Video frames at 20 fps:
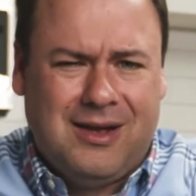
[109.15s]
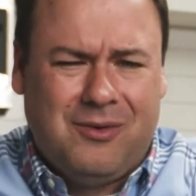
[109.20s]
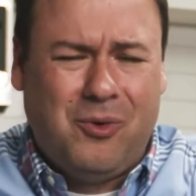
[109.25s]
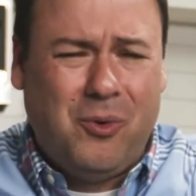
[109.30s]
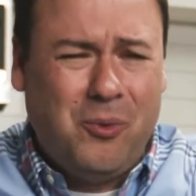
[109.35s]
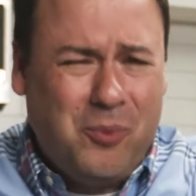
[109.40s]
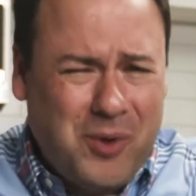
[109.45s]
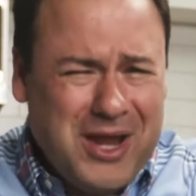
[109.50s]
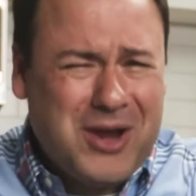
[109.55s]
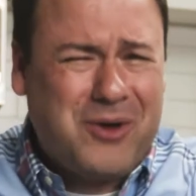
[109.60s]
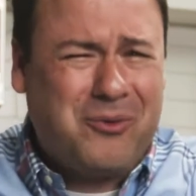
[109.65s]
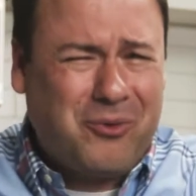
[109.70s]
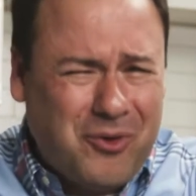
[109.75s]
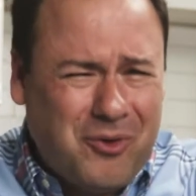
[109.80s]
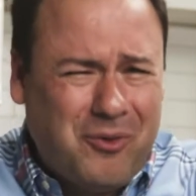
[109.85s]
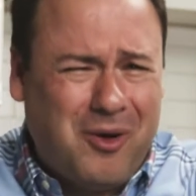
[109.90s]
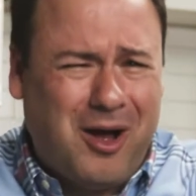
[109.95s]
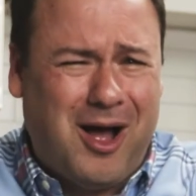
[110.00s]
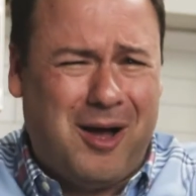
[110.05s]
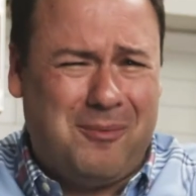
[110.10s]
Well, we
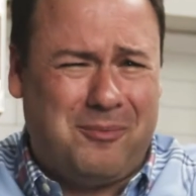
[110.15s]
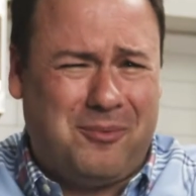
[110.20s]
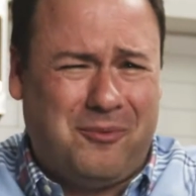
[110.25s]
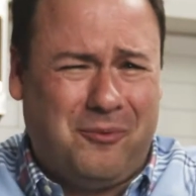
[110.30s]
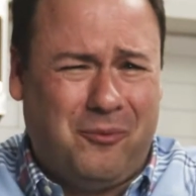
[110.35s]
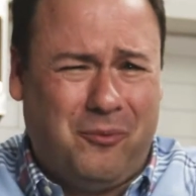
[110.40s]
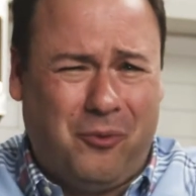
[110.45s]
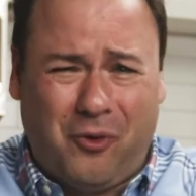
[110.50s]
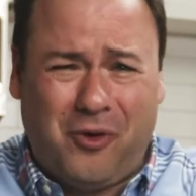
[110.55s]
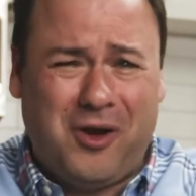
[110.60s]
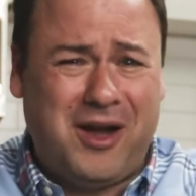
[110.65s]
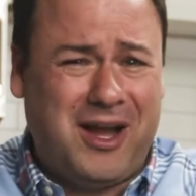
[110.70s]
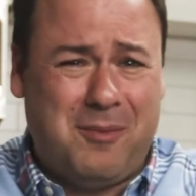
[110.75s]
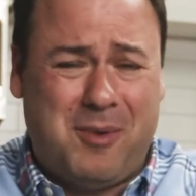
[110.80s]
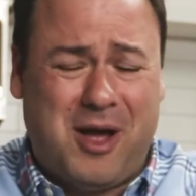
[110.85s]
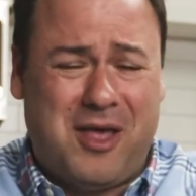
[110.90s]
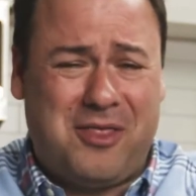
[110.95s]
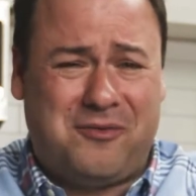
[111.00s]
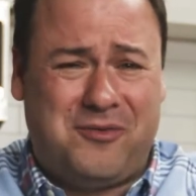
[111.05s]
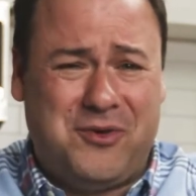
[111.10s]
grew up worrying
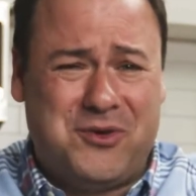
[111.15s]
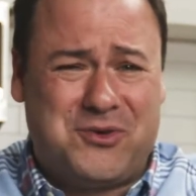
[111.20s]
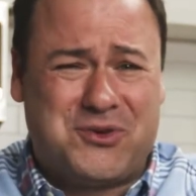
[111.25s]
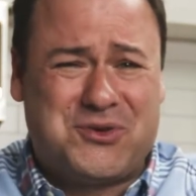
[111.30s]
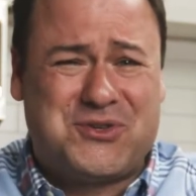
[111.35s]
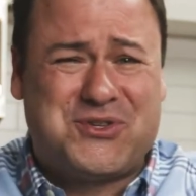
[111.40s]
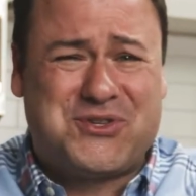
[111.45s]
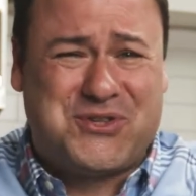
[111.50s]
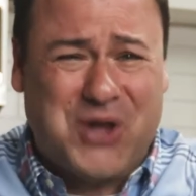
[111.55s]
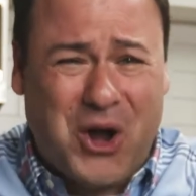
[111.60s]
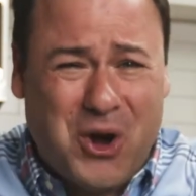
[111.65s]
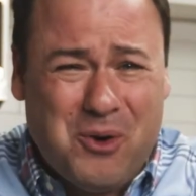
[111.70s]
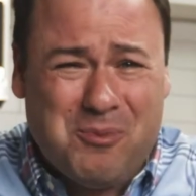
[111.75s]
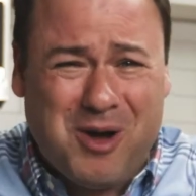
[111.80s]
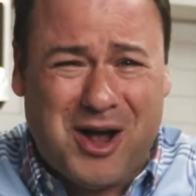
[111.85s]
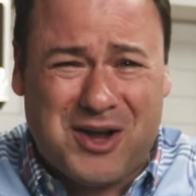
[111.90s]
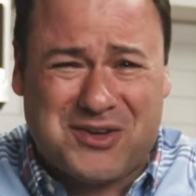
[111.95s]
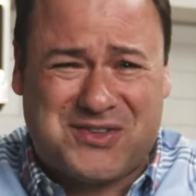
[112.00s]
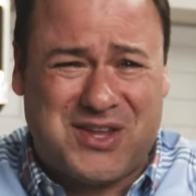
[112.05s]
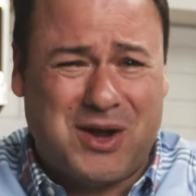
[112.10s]
about the future so
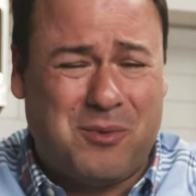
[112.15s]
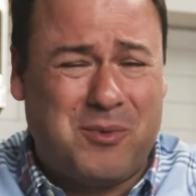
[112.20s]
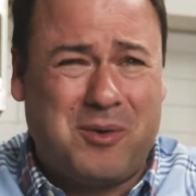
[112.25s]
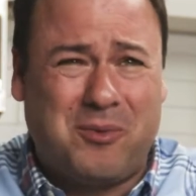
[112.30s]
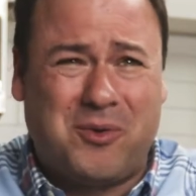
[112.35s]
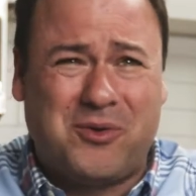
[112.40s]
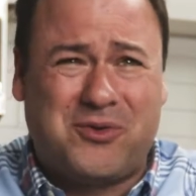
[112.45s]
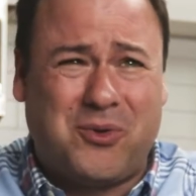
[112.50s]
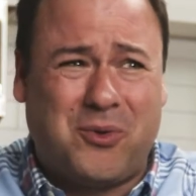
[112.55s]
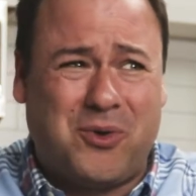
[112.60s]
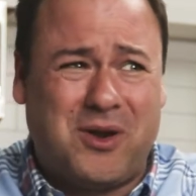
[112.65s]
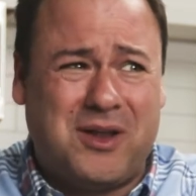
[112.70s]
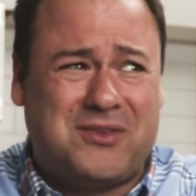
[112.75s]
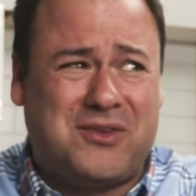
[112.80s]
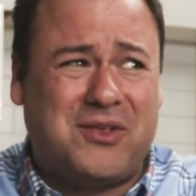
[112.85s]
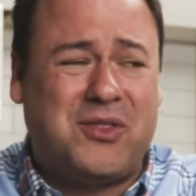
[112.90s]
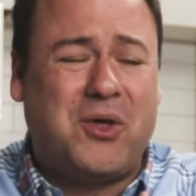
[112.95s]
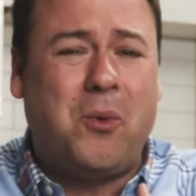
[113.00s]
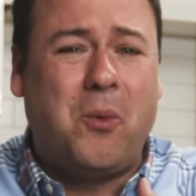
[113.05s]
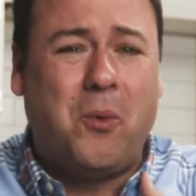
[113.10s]
much that we resorted
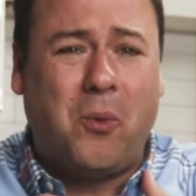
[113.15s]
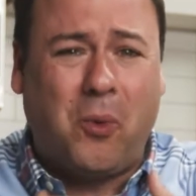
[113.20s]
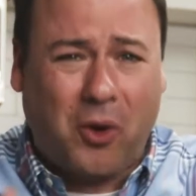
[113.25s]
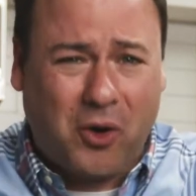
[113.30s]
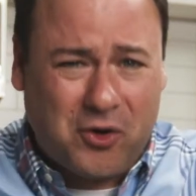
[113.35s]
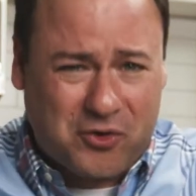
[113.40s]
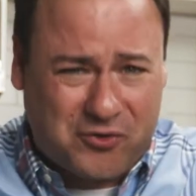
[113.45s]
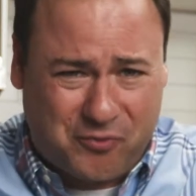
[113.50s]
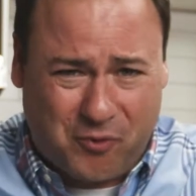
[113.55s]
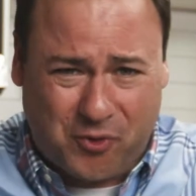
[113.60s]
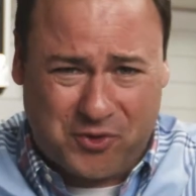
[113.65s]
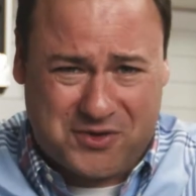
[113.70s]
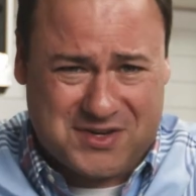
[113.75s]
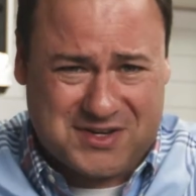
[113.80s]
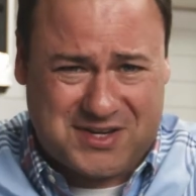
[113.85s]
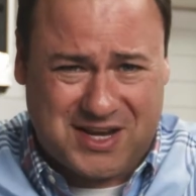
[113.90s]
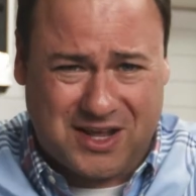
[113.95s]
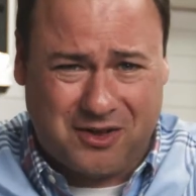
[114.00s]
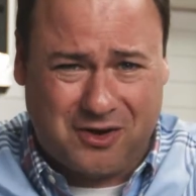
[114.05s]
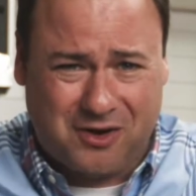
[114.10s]
to the worst
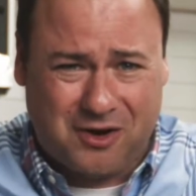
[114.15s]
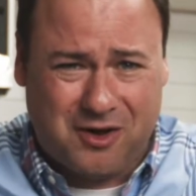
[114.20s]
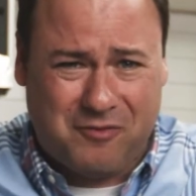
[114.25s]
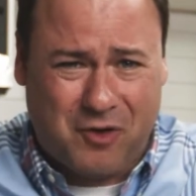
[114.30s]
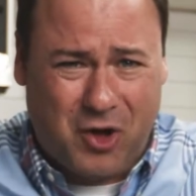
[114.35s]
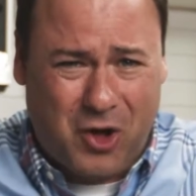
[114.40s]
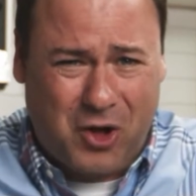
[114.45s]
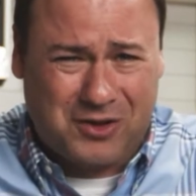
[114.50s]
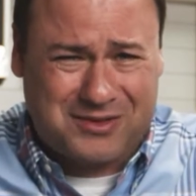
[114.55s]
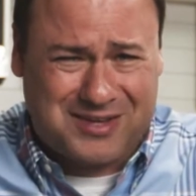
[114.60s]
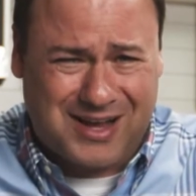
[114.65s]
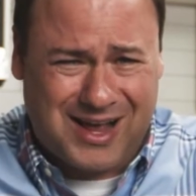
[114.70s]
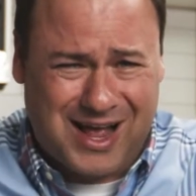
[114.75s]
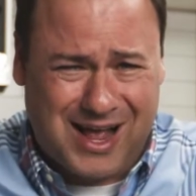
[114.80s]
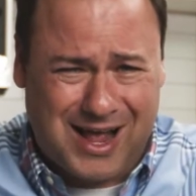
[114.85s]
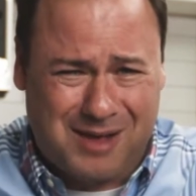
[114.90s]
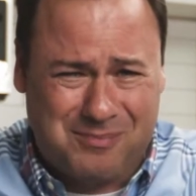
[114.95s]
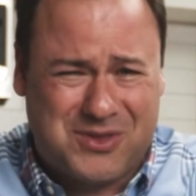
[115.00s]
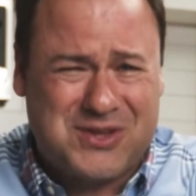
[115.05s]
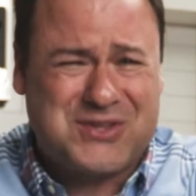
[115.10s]
fortune teller of all
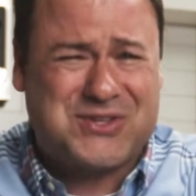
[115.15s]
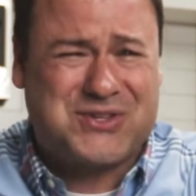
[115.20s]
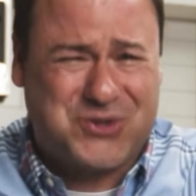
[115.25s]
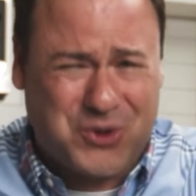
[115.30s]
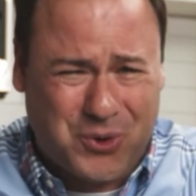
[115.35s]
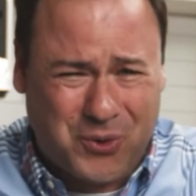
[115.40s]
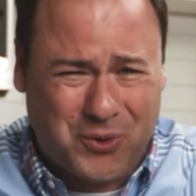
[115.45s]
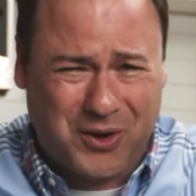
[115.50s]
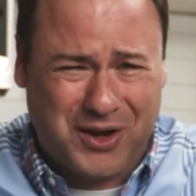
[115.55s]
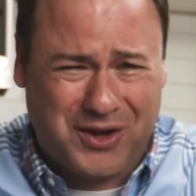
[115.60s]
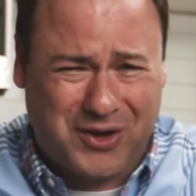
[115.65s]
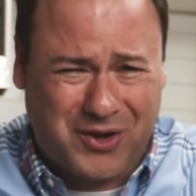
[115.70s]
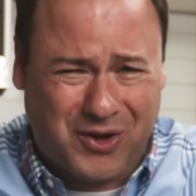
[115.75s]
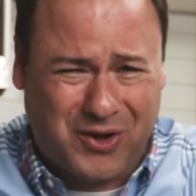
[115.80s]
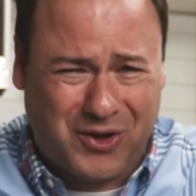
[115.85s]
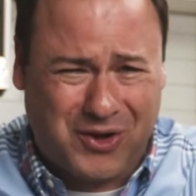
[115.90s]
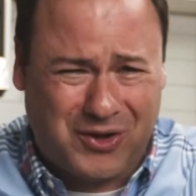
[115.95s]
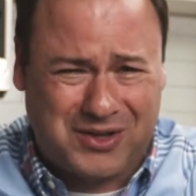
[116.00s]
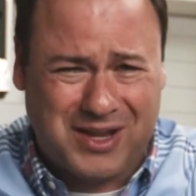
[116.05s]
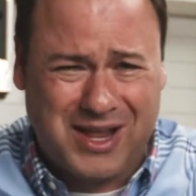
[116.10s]
time, this toy
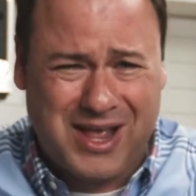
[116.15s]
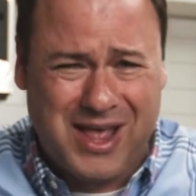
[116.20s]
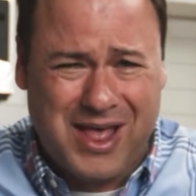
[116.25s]
called